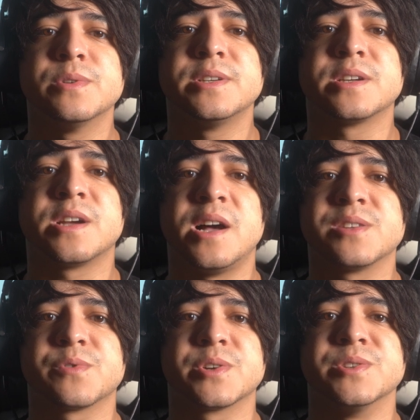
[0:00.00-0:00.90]
really a
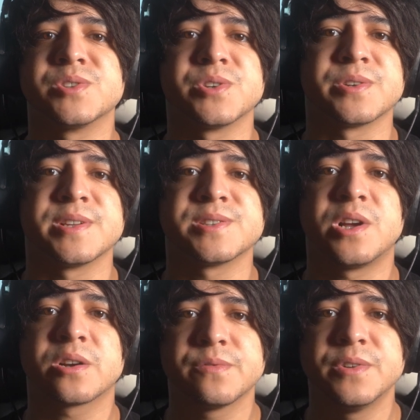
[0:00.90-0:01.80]
cause for concern as
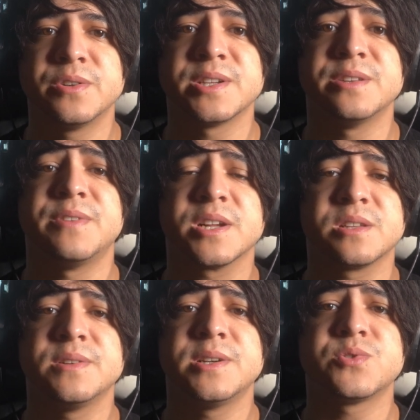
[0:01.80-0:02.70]
Dr.Fone can
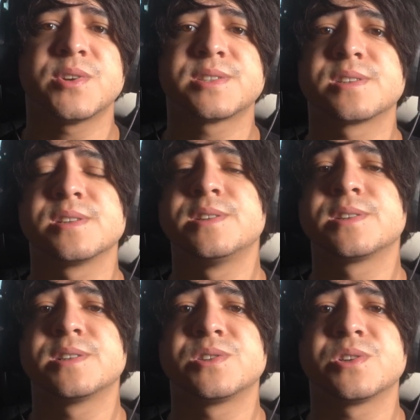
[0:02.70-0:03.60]
effectively address this
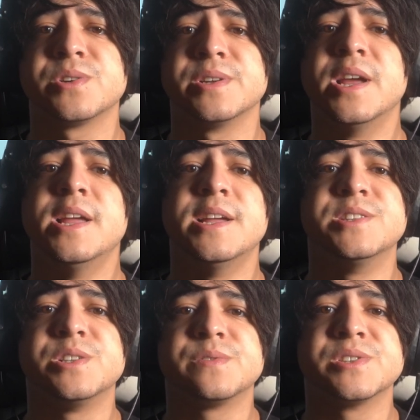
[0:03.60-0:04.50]
concern
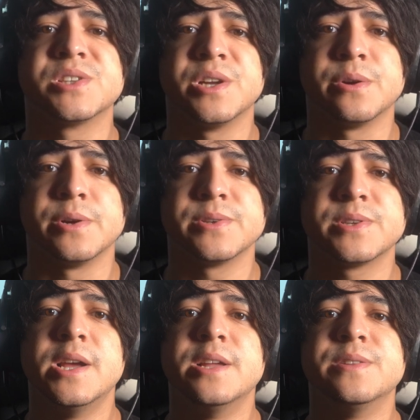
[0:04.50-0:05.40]
in different scenarios.
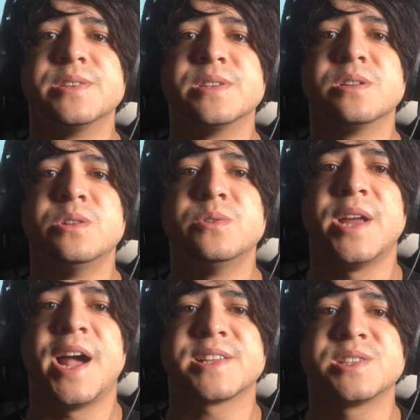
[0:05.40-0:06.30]
These include
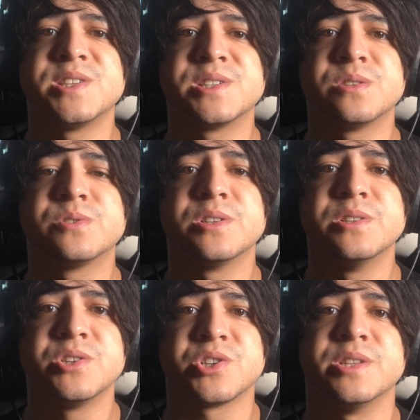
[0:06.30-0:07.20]
accidental
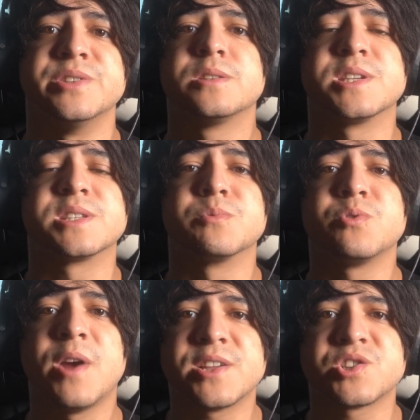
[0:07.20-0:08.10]
deletion, system
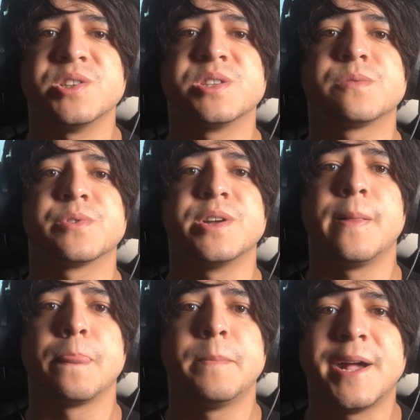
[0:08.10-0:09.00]
crashes,
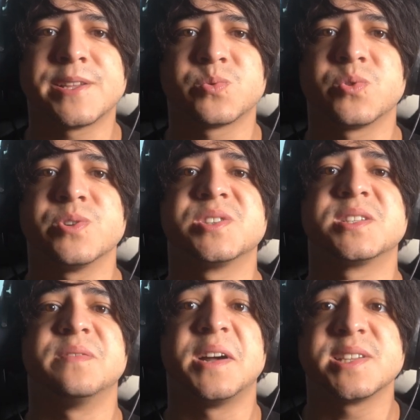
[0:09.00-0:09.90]
forgotten passwords,
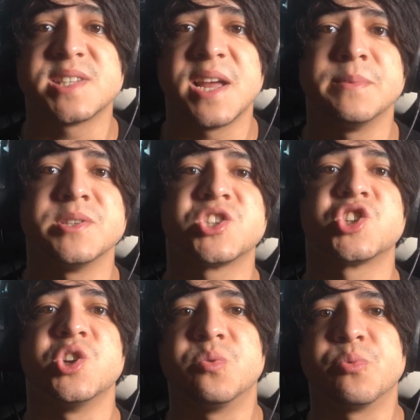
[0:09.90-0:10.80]
device damage,
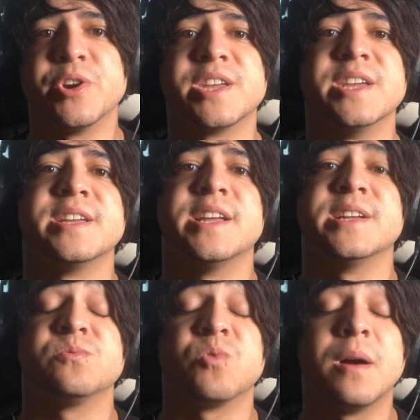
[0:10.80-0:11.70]
jailbreaking,
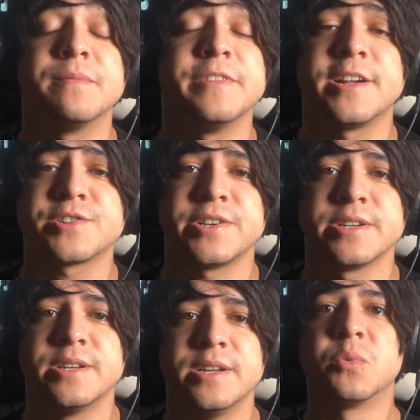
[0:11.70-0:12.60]
and ROM flashing.
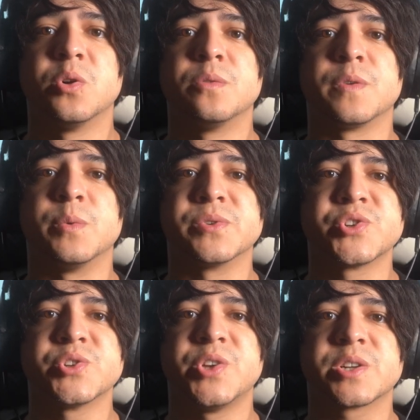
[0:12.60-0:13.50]
Moreover,
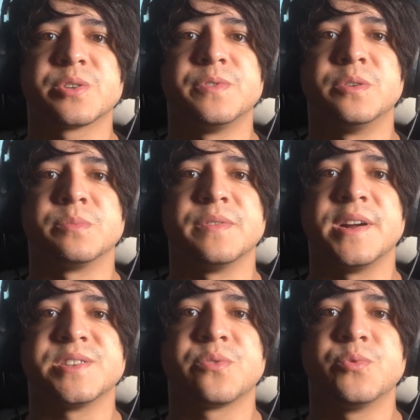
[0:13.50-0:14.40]
Wondershare Dr.Fone
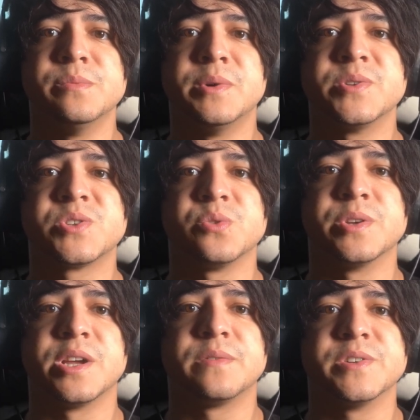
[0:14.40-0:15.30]
provides three modes to
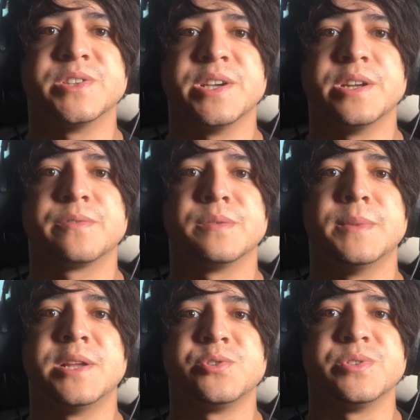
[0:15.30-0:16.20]
recover data from
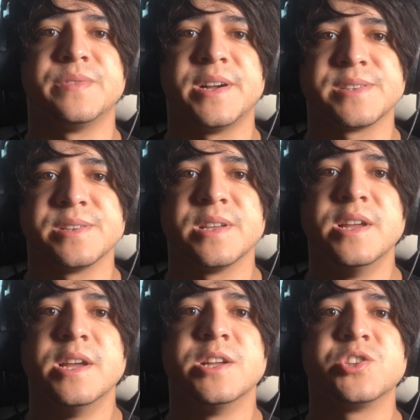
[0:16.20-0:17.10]
Android devices,
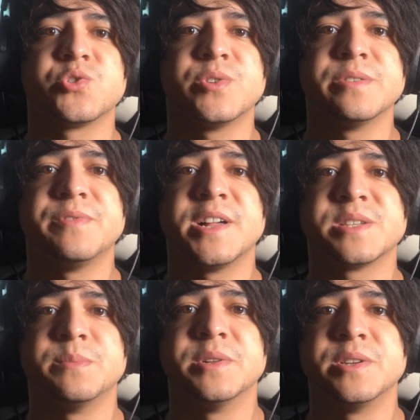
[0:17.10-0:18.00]
ensuring
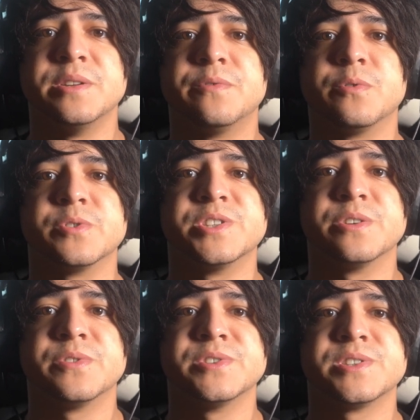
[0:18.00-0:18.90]
flexibility for
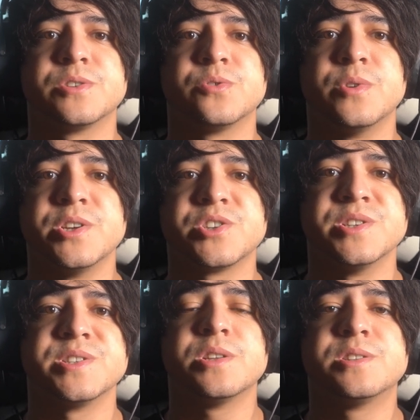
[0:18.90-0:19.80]
different
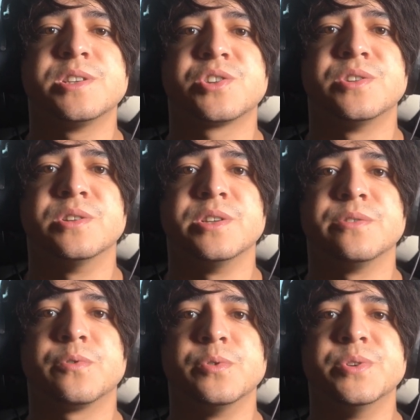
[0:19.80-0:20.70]
situations. Additionally,
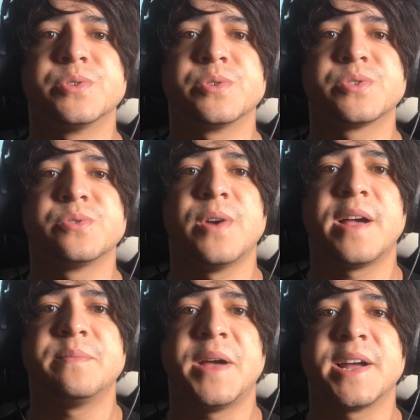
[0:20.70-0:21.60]
for users who
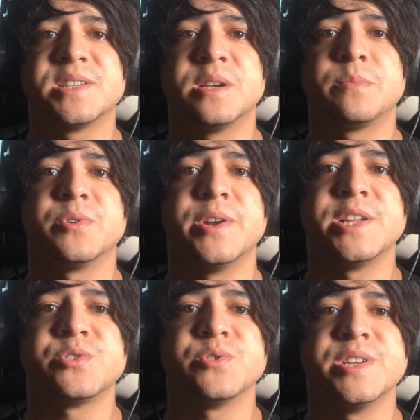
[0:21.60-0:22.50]
have backed up their
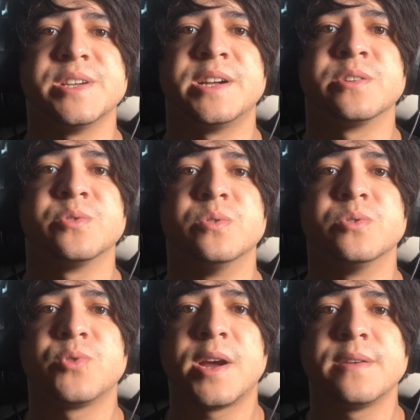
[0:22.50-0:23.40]
Android data on Google Google
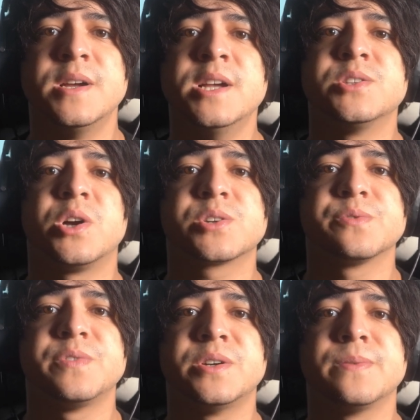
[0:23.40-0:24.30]
Drive,
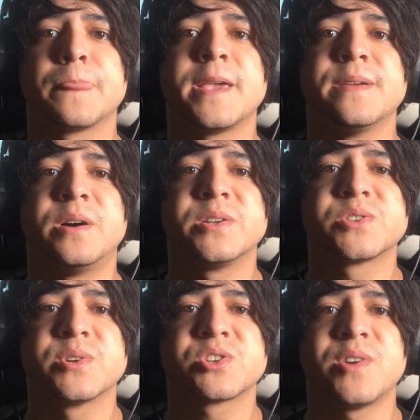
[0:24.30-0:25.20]
Dr.Fone can
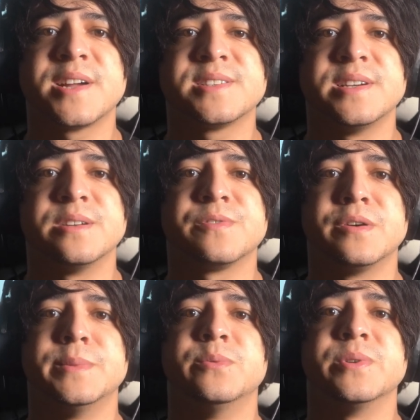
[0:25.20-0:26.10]
also extract data
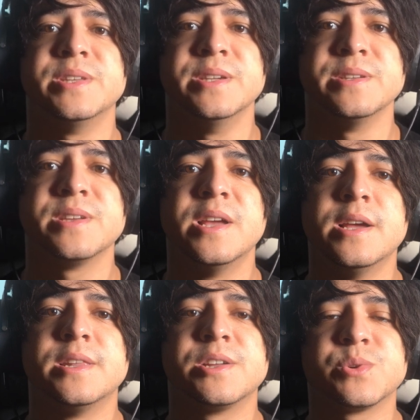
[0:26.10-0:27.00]
from it with ease.
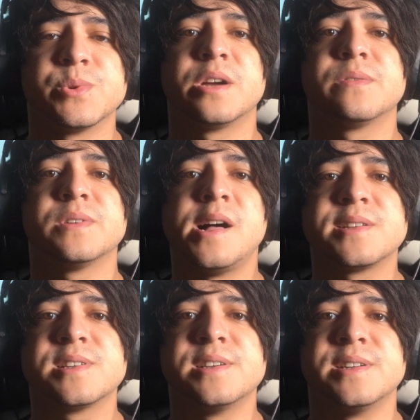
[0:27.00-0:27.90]
Now to recover
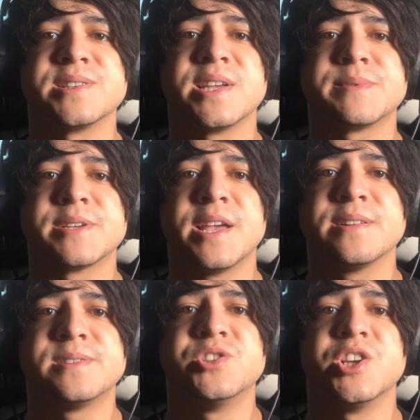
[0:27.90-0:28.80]
lost data on Samsung
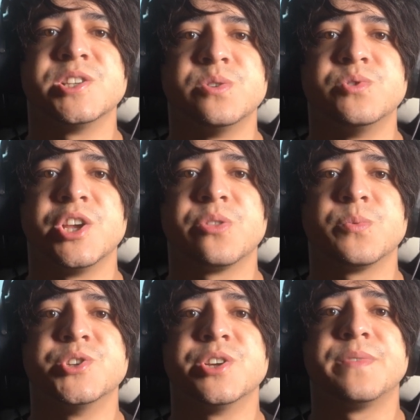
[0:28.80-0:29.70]
Galaxy J2, J3,
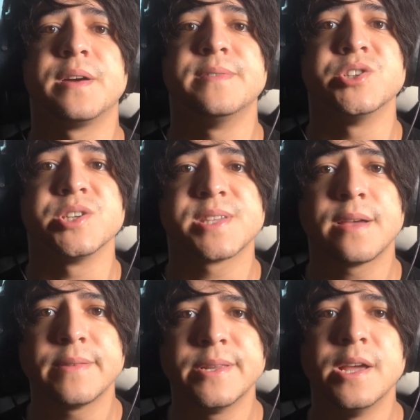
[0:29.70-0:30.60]
J5, and
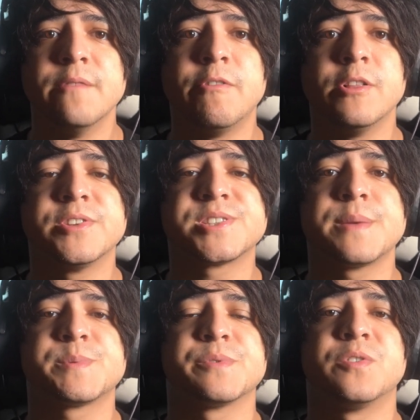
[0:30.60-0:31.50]
J7, follow the
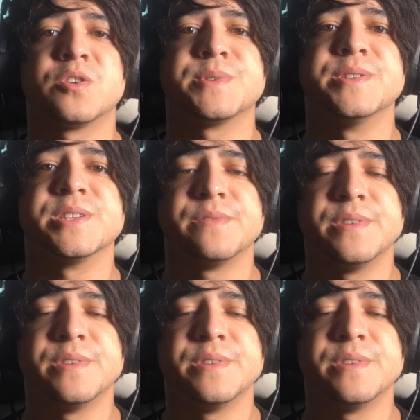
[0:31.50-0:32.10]
steps performed in this